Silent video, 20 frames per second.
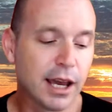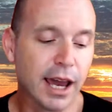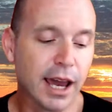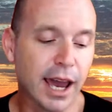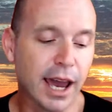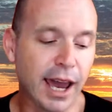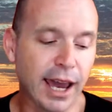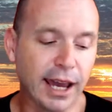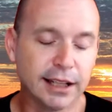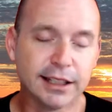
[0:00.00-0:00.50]

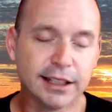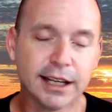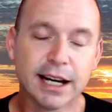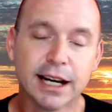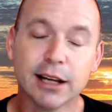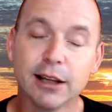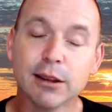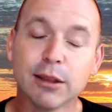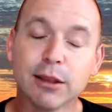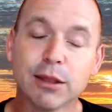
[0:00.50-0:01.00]
And
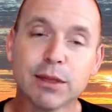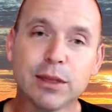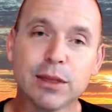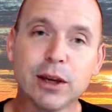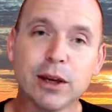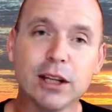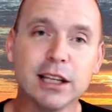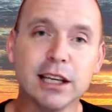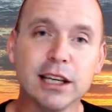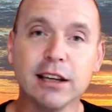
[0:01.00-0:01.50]

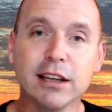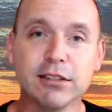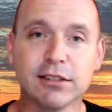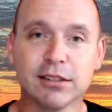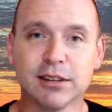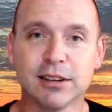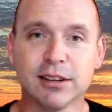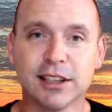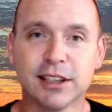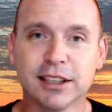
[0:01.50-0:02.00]
thirdly is
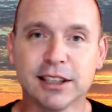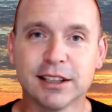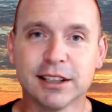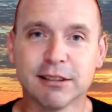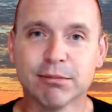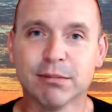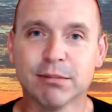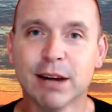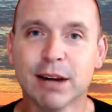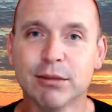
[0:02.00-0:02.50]

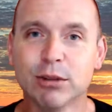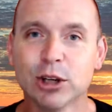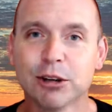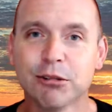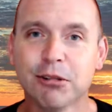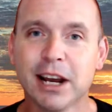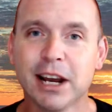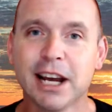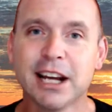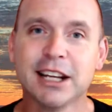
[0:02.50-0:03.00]
have a look
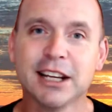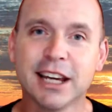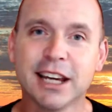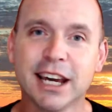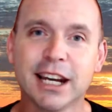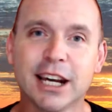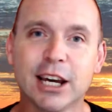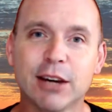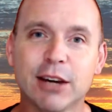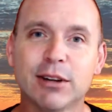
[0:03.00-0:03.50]
around and get
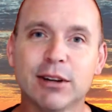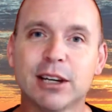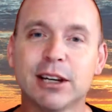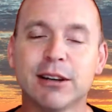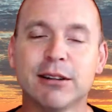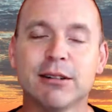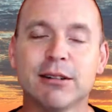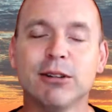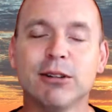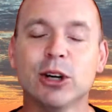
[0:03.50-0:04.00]
over
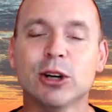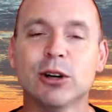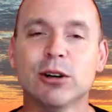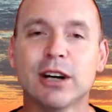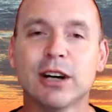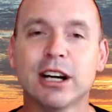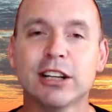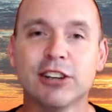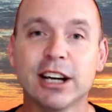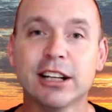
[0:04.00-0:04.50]

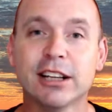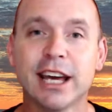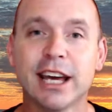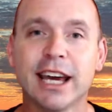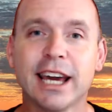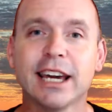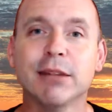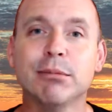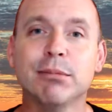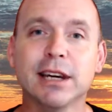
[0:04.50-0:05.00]
your jet
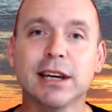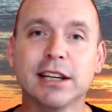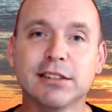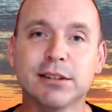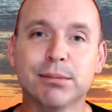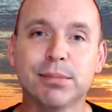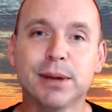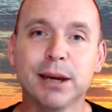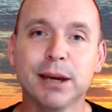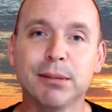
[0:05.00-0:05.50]
lag and meet
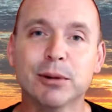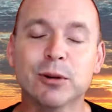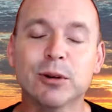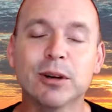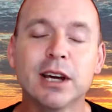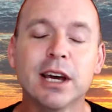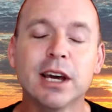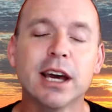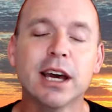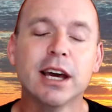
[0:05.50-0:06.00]
some people.
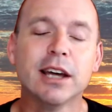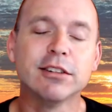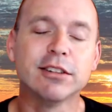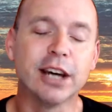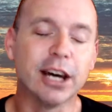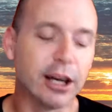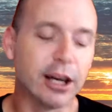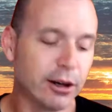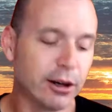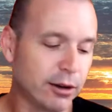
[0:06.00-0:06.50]

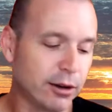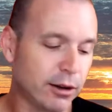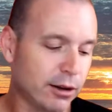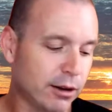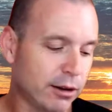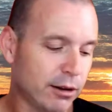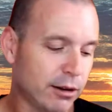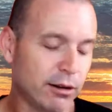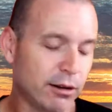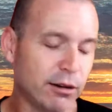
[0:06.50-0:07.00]
So
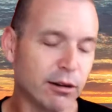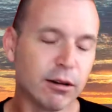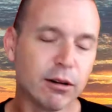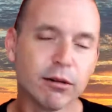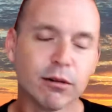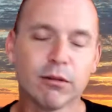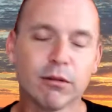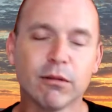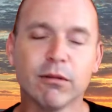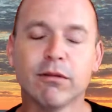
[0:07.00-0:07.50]

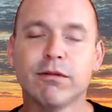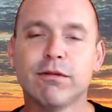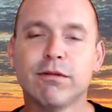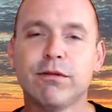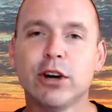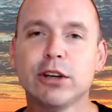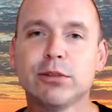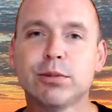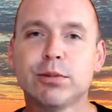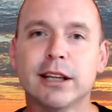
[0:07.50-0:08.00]

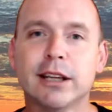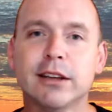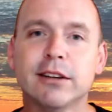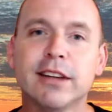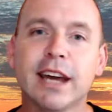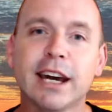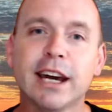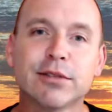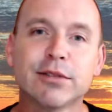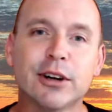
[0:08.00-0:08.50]
first one,
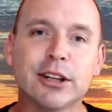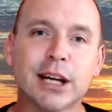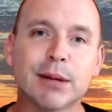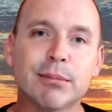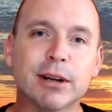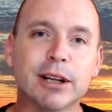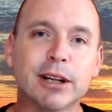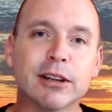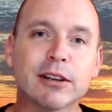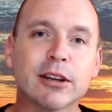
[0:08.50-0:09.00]
tax file
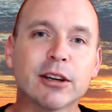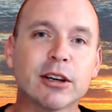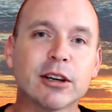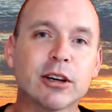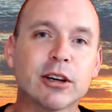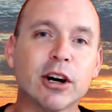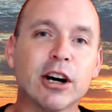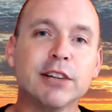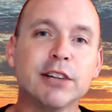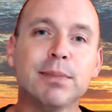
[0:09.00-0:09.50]
number.
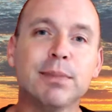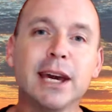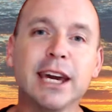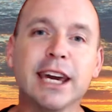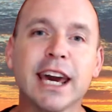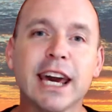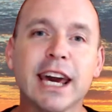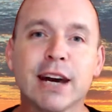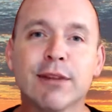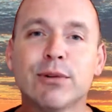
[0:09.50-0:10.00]
Guys, be
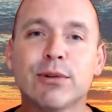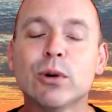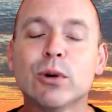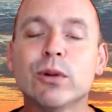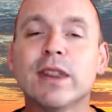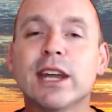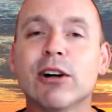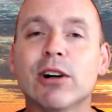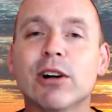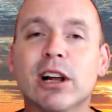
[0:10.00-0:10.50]
careful.
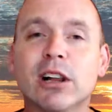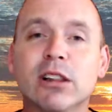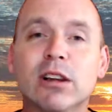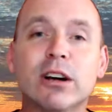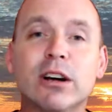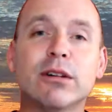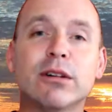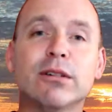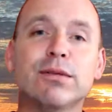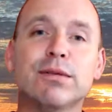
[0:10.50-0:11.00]
There are a
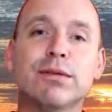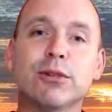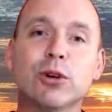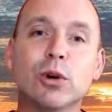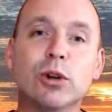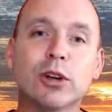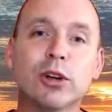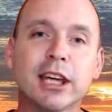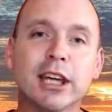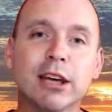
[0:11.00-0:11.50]
lot of good
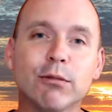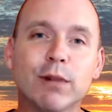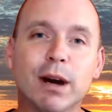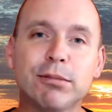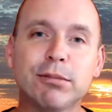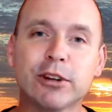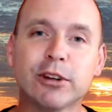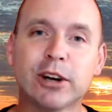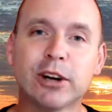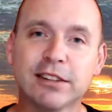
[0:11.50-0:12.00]
looking
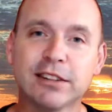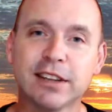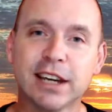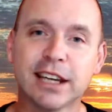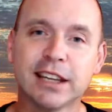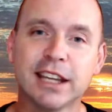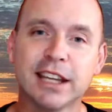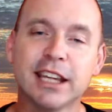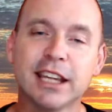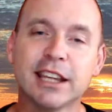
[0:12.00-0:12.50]
websites
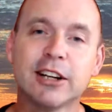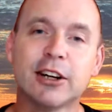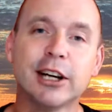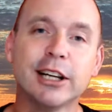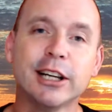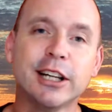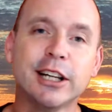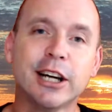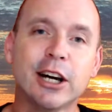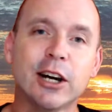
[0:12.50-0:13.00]
out there that I
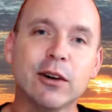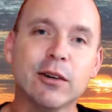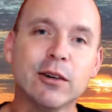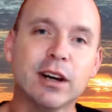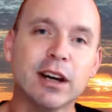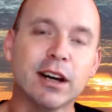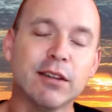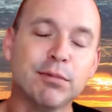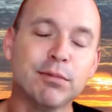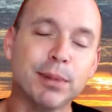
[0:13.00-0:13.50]
know
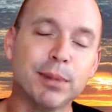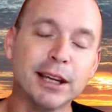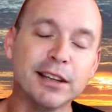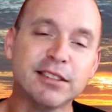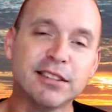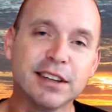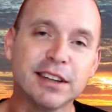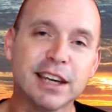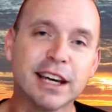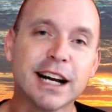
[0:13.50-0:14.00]
have been
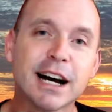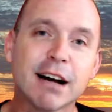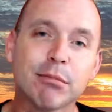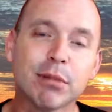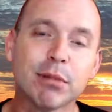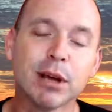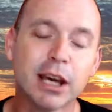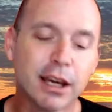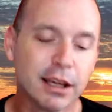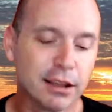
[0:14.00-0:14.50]
set
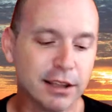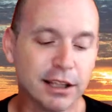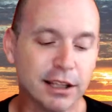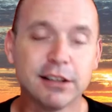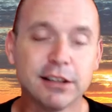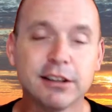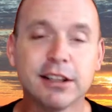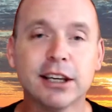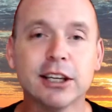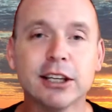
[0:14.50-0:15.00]
up that are
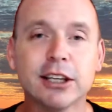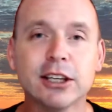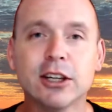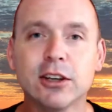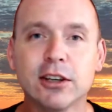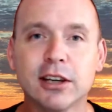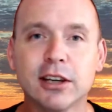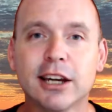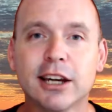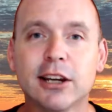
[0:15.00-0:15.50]
telling you
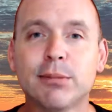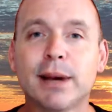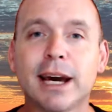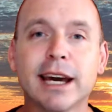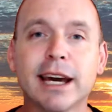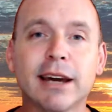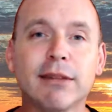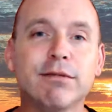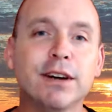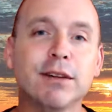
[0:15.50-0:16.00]
you're going to
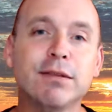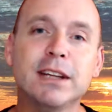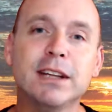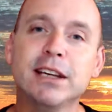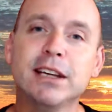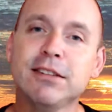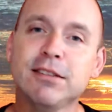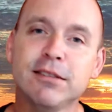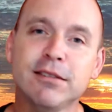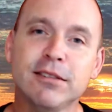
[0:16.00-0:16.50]
pay
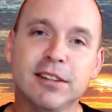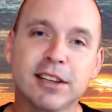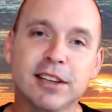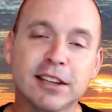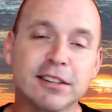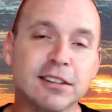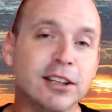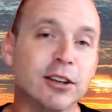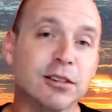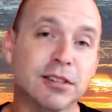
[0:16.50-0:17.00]
$50,
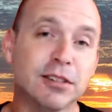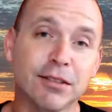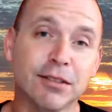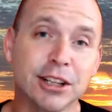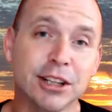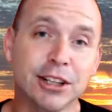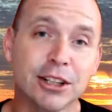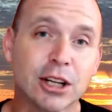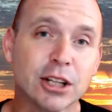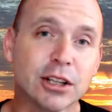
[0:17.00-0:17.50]
$60 or
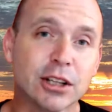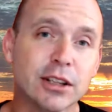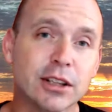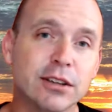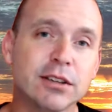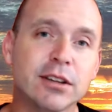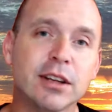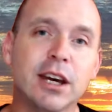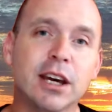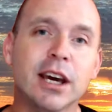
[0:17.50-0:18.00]

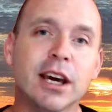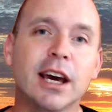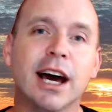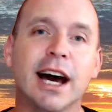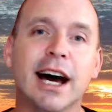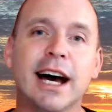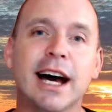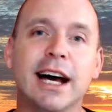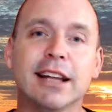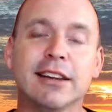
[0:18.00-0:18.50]

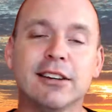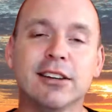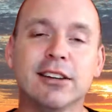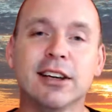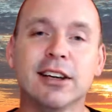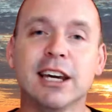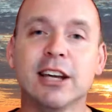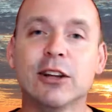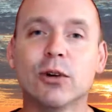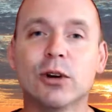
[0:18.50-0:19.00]

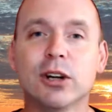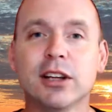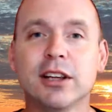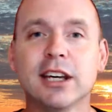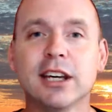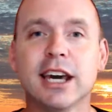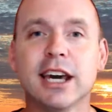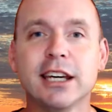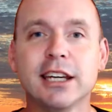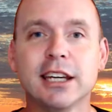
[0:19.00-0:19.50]
$70 in order to
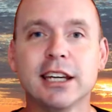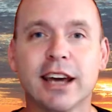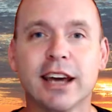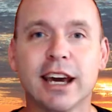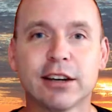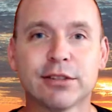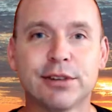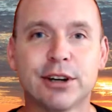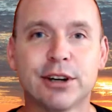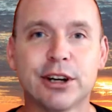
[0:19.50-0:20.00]
get your
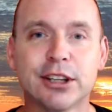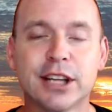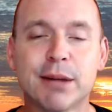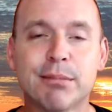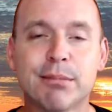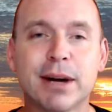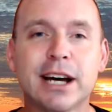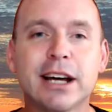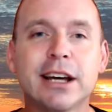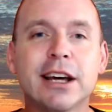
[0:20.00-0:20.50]
tax file
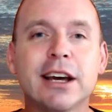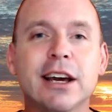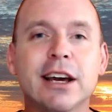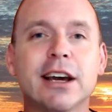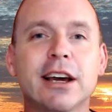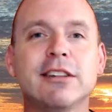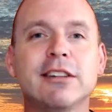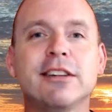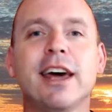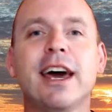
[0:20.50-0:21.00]
number.
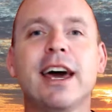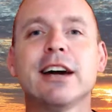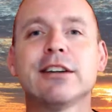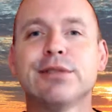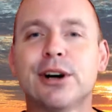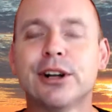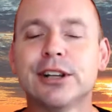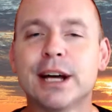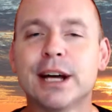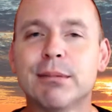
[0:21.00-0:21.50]
Tax
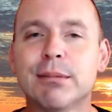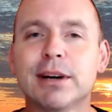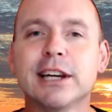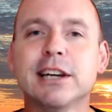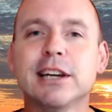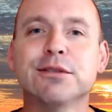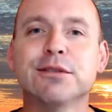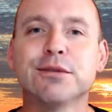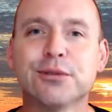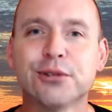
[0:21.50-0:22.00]
file number
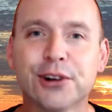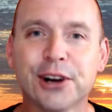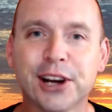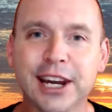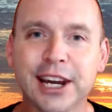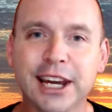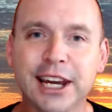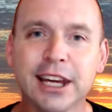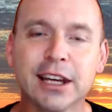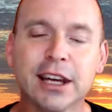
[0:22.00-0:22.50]
is
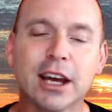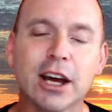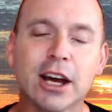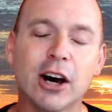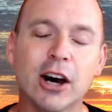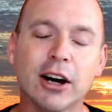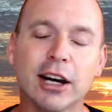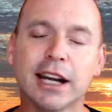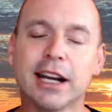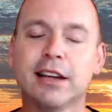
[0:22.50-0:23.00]
free.
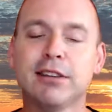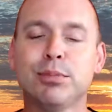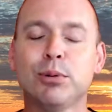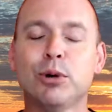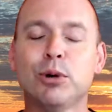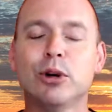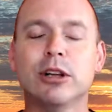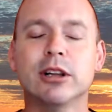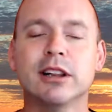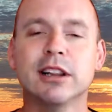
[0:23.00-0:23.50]
I'm going to
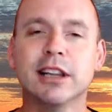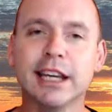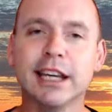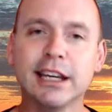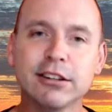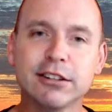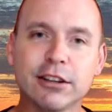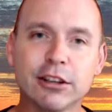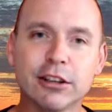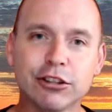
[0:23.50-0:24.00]
put
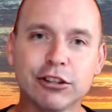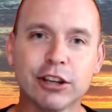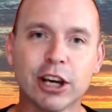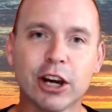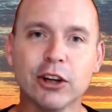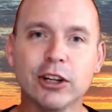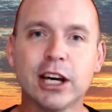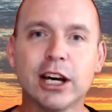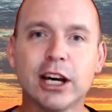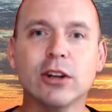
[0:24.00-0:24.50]
links in the
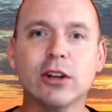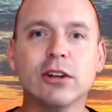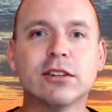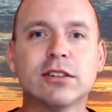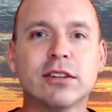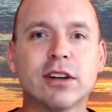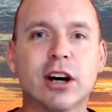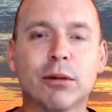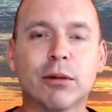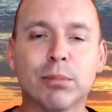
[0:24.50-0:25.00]
show
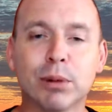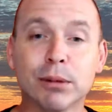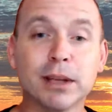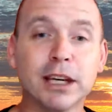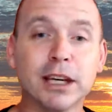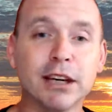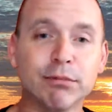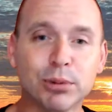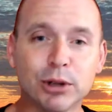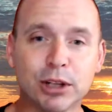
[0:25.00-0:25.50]
notes. I'll probably
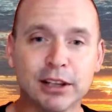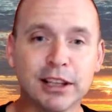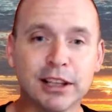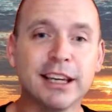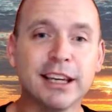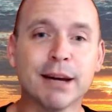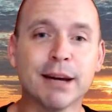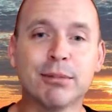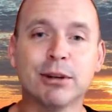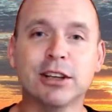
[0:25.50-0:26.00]
even put a link
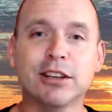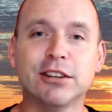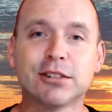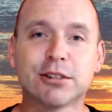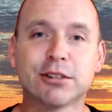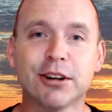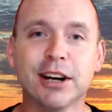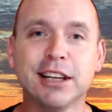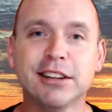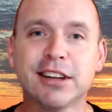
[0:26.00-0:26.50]
up on this
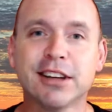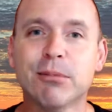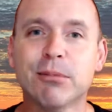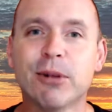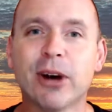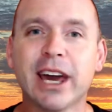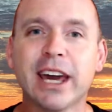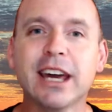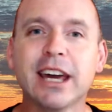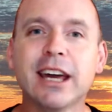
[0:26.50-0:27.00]
screen
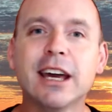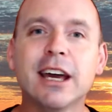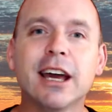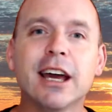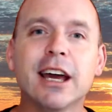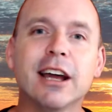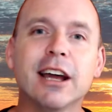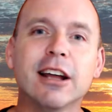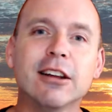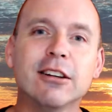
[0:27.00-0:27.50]
somewhere
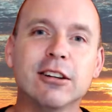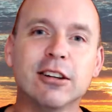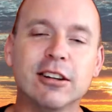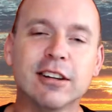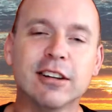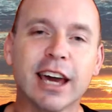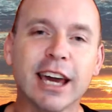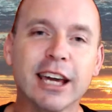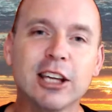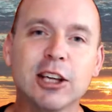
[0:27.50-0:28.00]
to
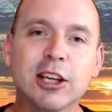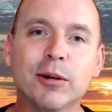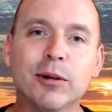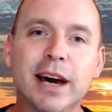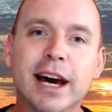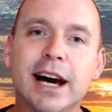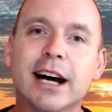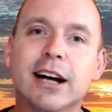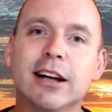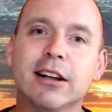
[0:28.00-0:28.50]
take you
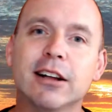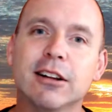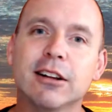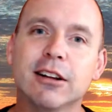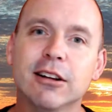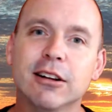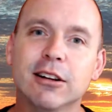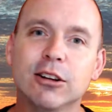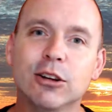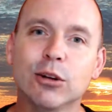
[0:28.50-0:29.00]
out
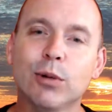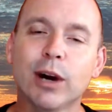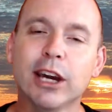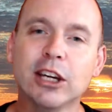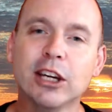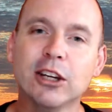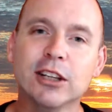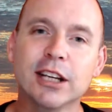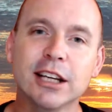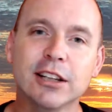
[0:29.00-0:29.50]
to where
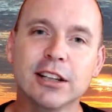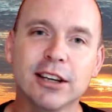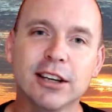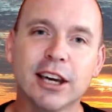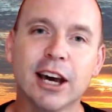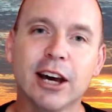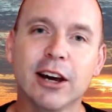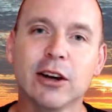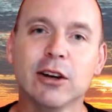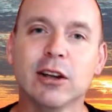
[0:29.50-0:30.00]
you need to
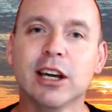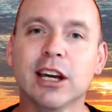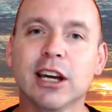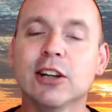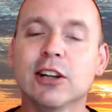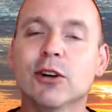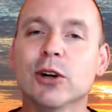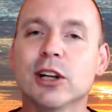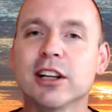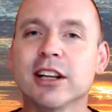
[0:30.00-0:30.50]
go in
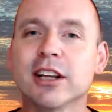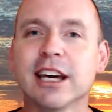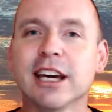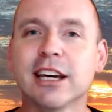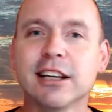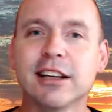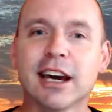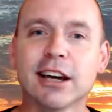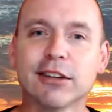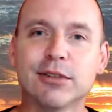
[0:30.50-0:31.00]
order to get your
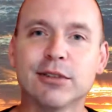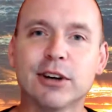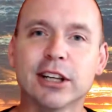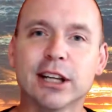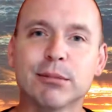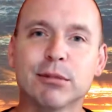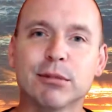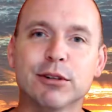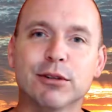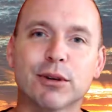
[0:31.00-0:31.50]
tax file
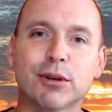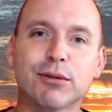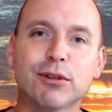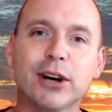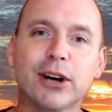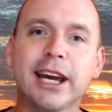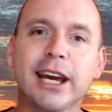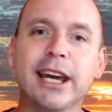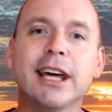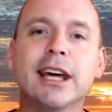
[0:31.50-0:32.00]
number for
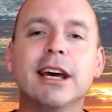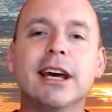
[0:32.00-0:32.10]
free.